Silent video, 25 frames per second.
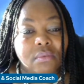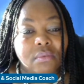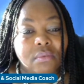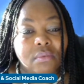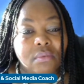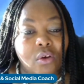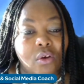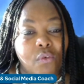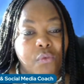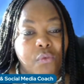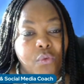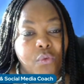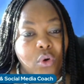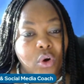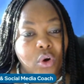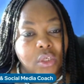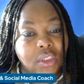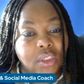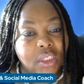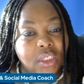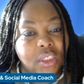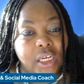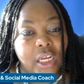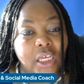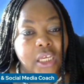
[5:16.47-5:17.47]
And of
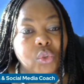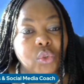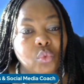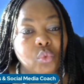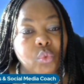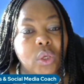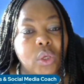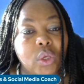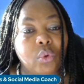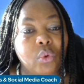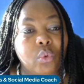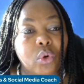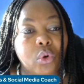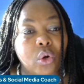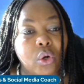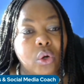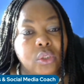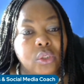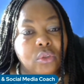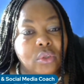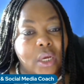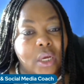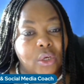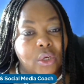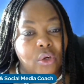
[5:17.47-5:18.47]
course, the next week we'll go
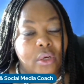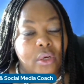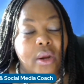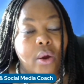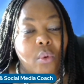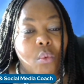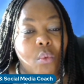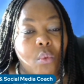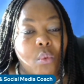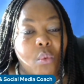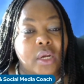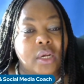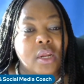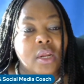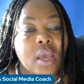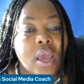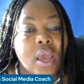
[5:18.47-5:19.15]
into another one.